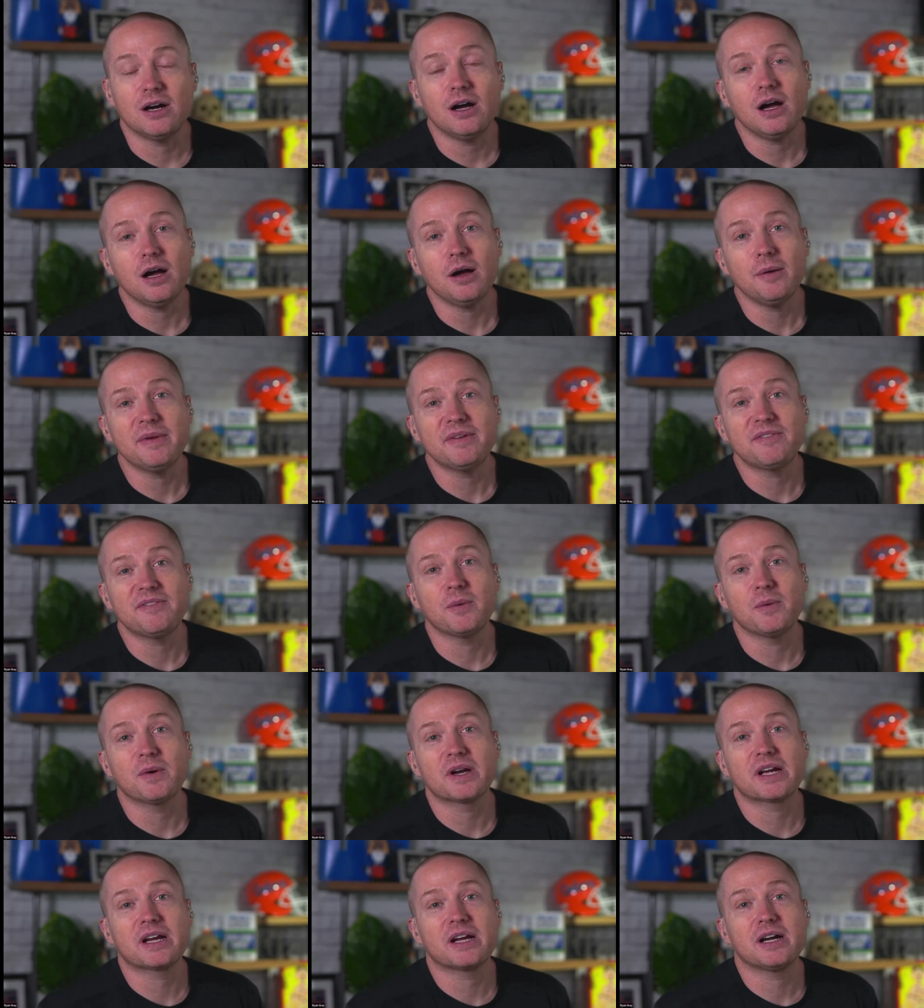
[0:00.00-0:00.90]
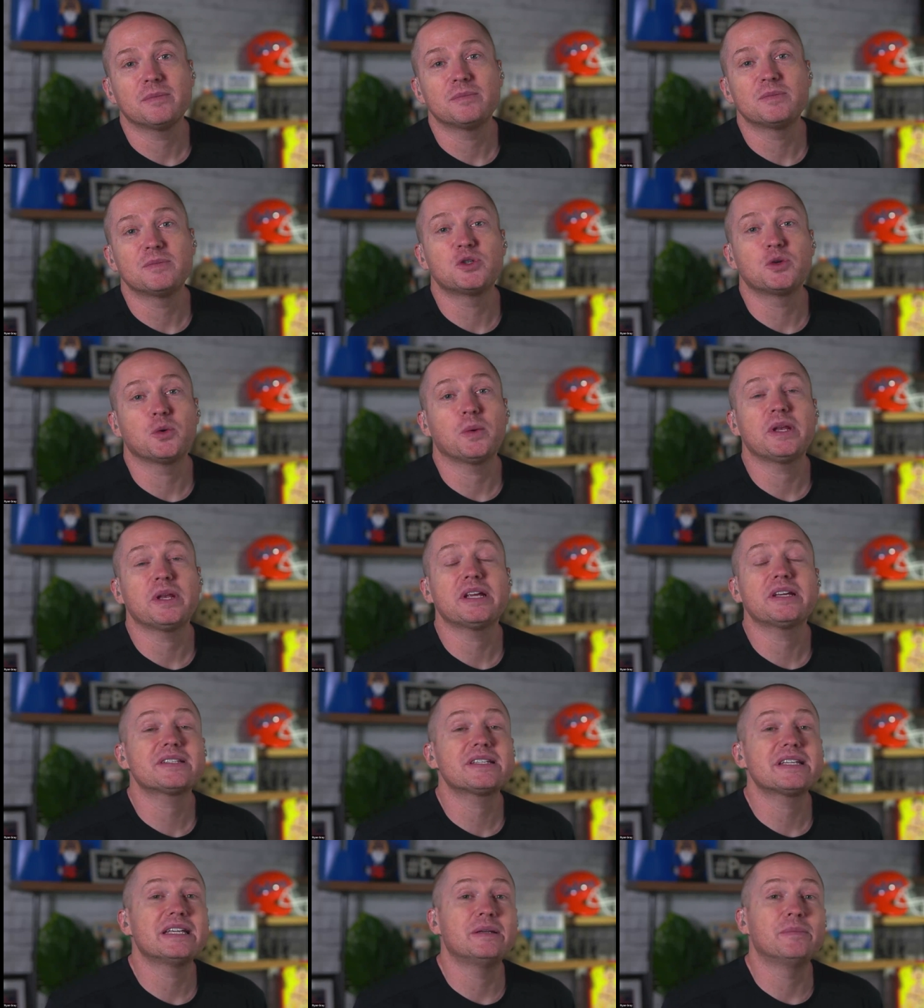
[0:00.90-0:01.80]
if you want to come join
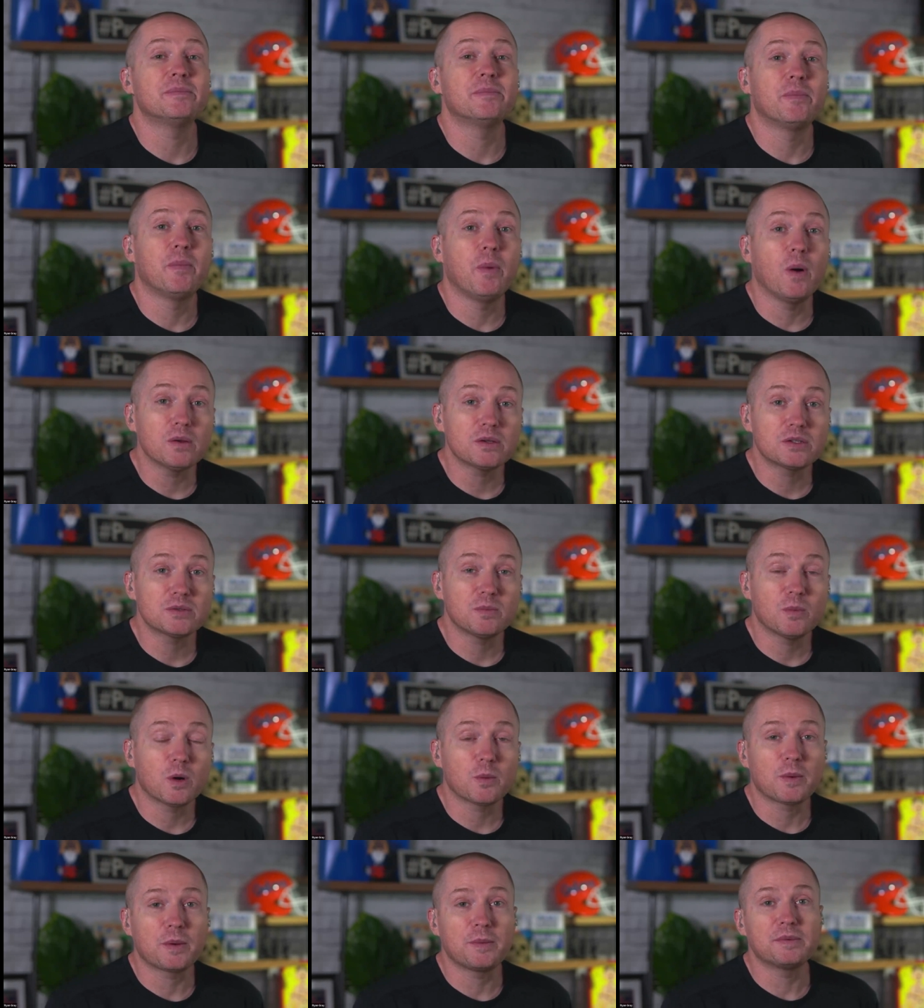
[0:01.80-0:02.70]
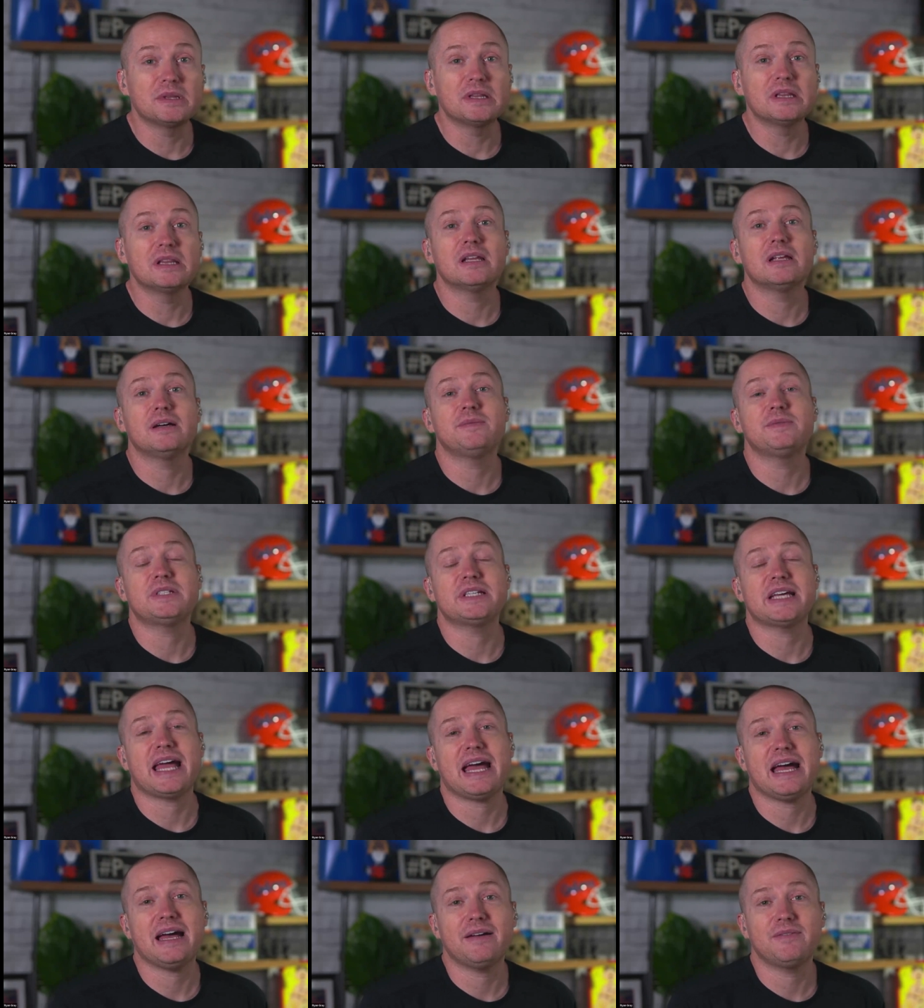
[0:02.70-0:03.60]
us in Baltimore. We would love to
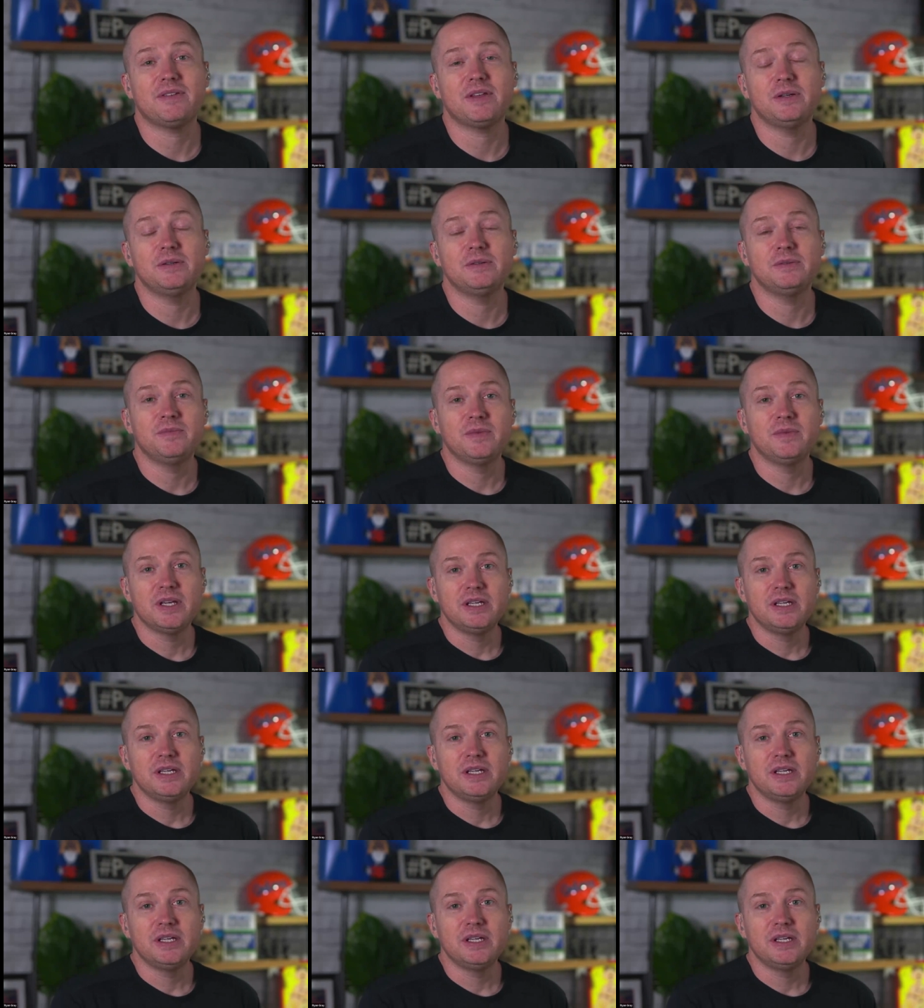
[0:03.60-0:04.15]
have you.